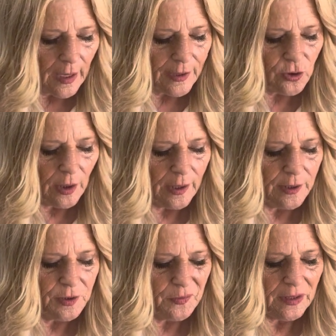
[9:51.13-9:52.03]
I try
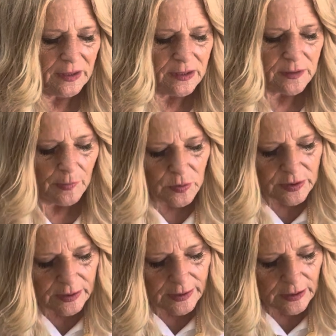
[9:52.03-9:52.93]
to do things
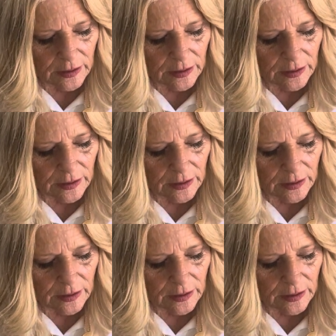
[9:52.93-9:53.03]
mostly